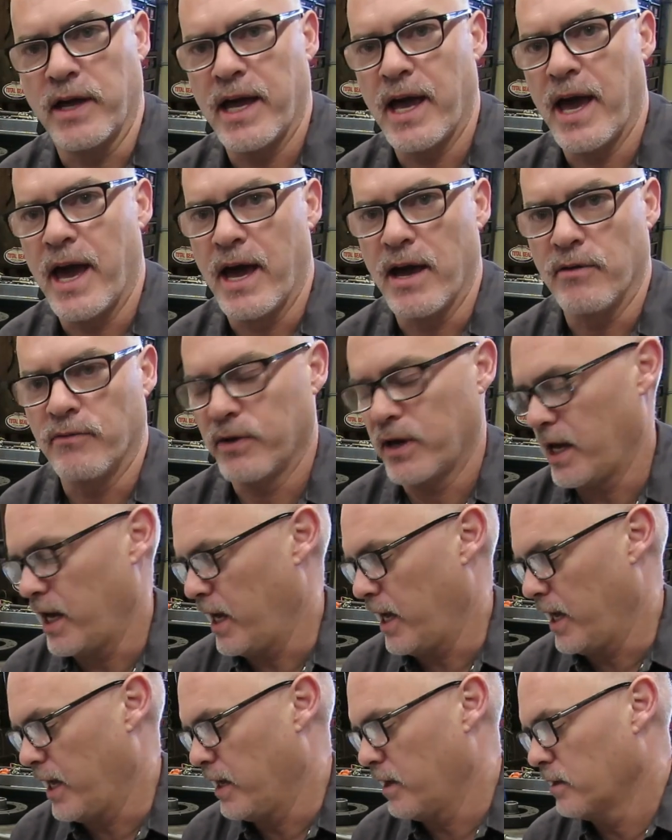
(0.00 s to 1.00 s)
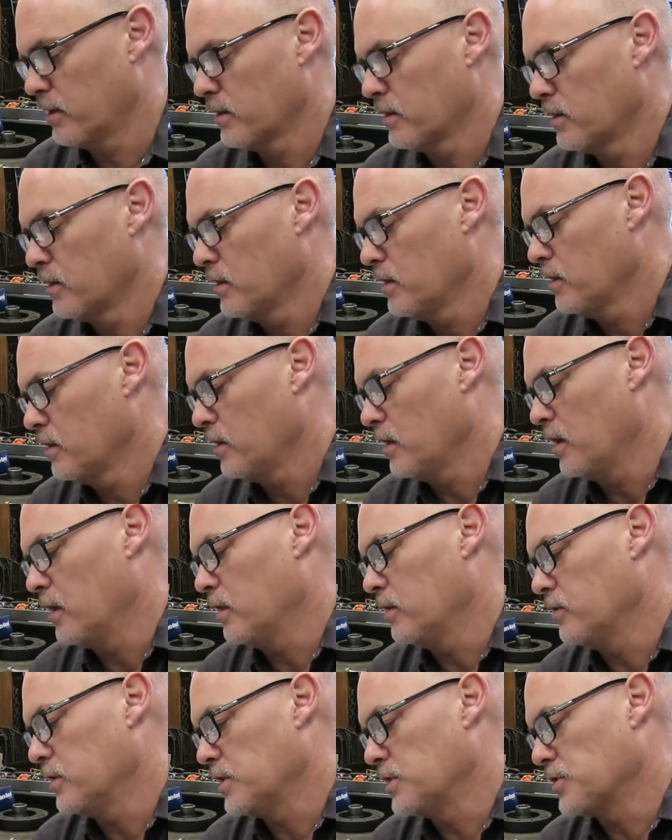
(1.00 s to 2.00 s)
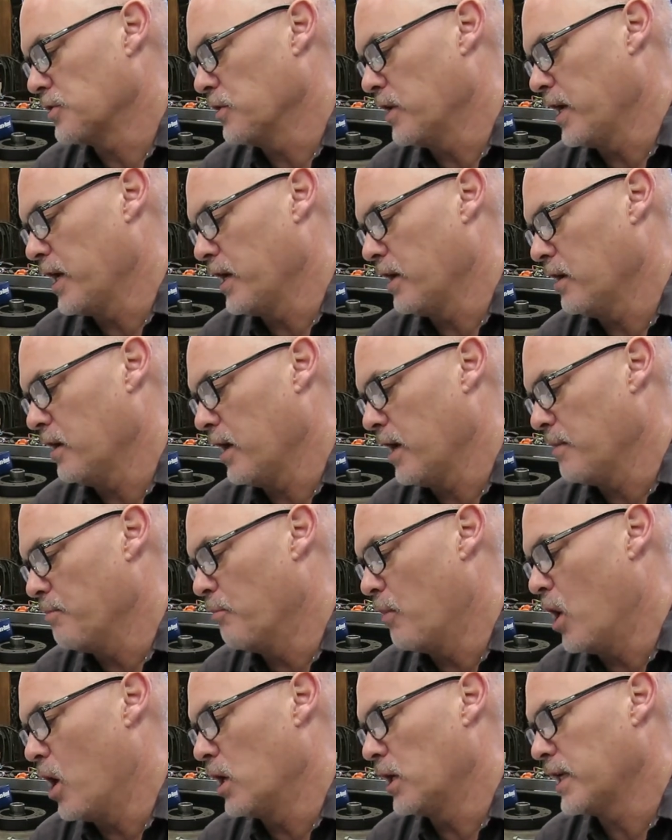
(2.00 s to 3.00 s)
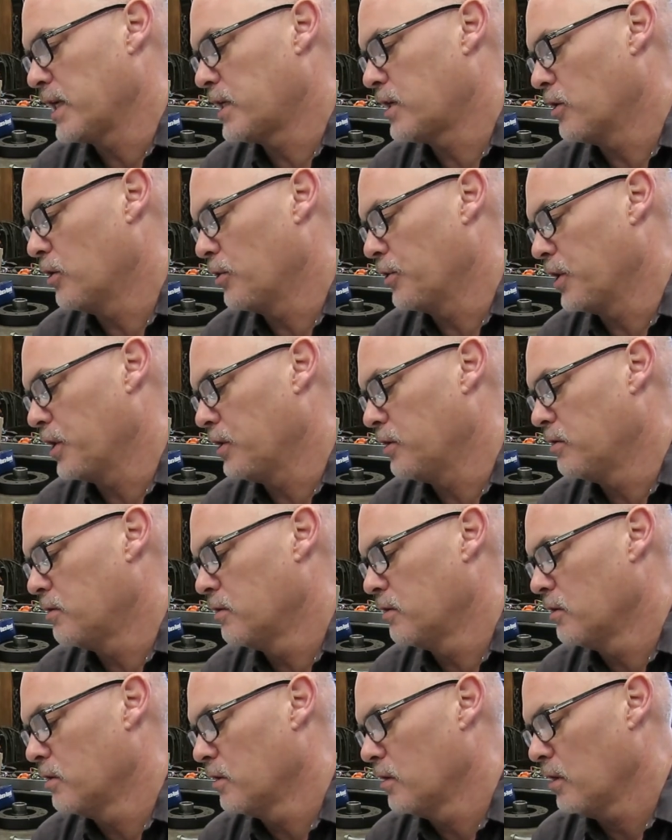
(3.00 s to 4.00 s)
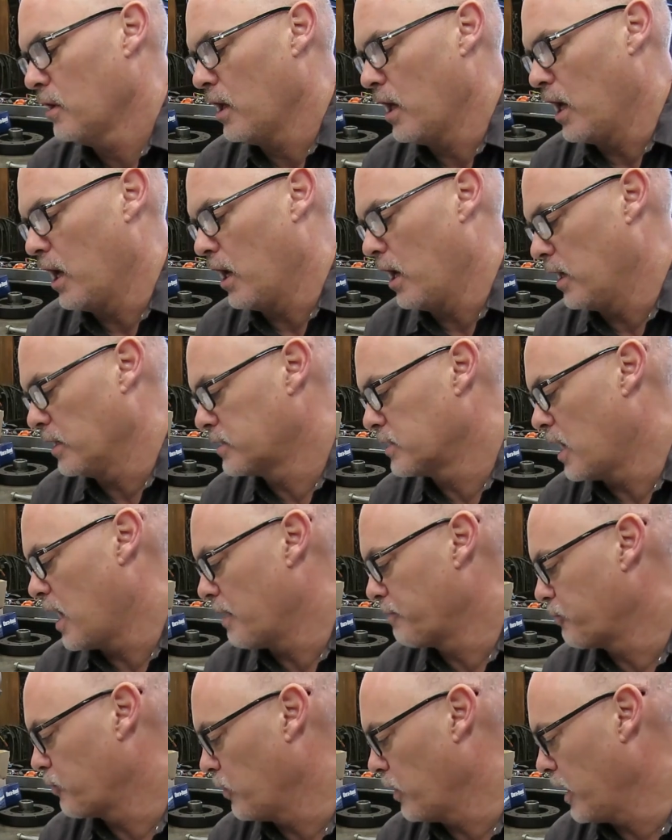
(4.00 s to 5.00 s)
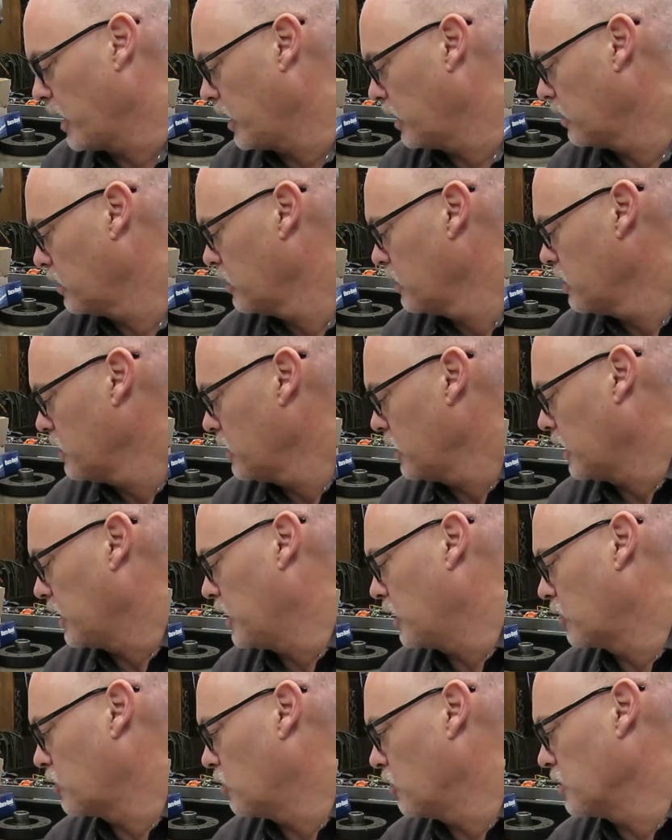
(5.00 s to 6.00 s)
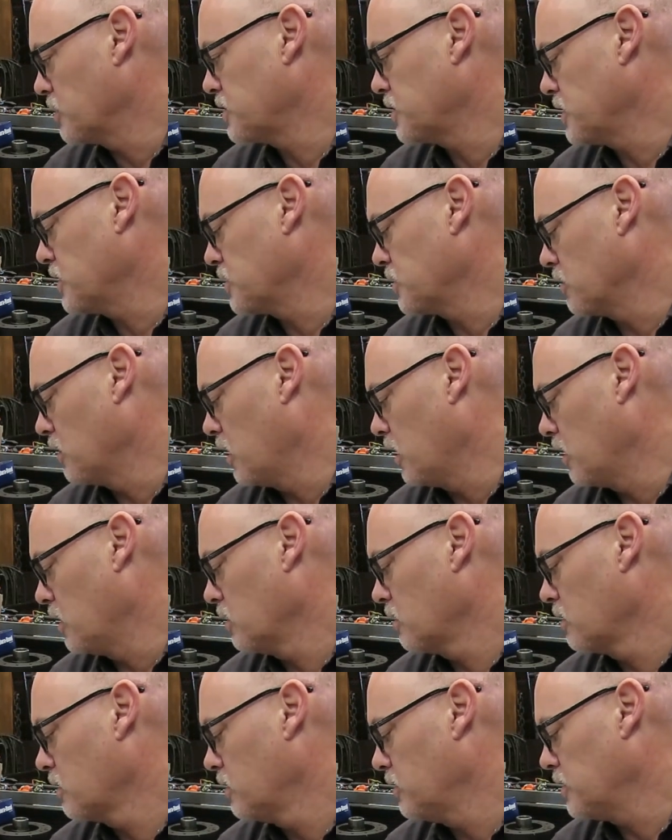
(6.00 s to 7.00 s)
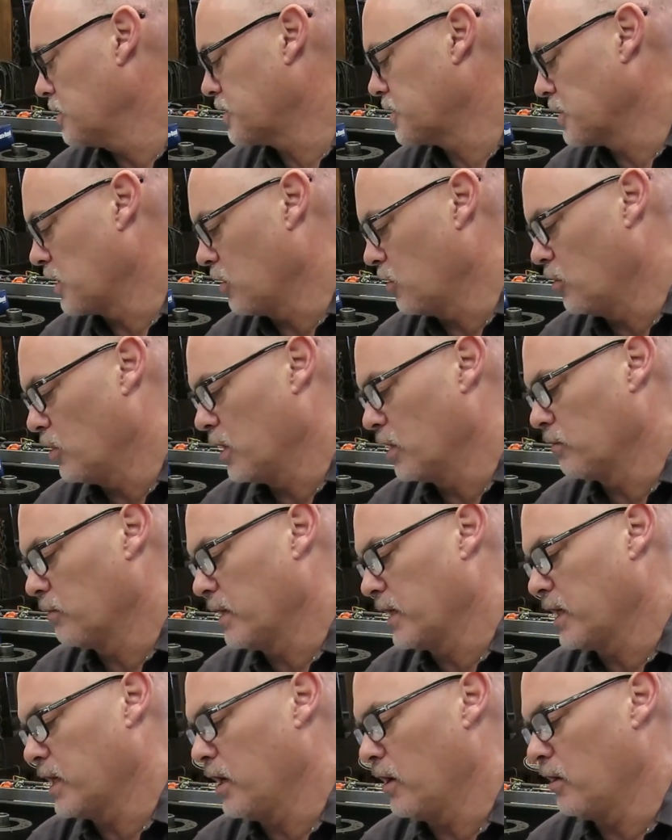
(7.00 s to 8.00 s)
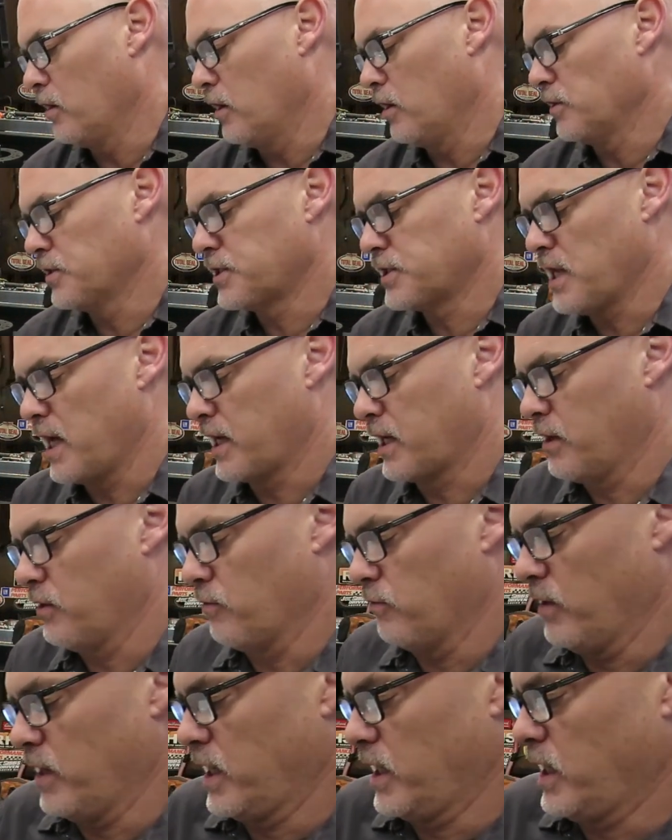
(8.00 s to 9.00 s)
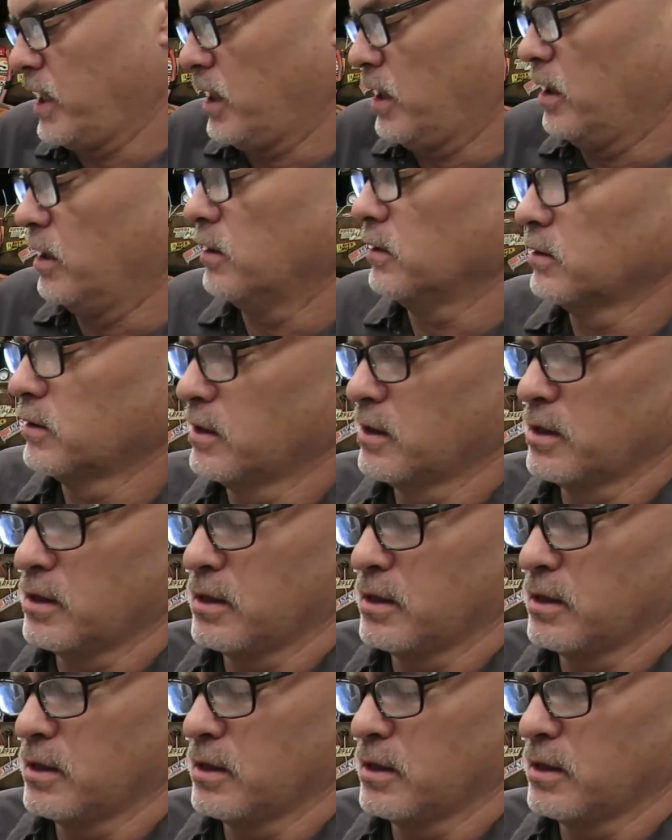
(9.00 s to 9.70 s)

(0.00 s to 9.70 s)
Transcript: They have these are a moly coated top ring, and of course this is our oil ring here and our second ring here.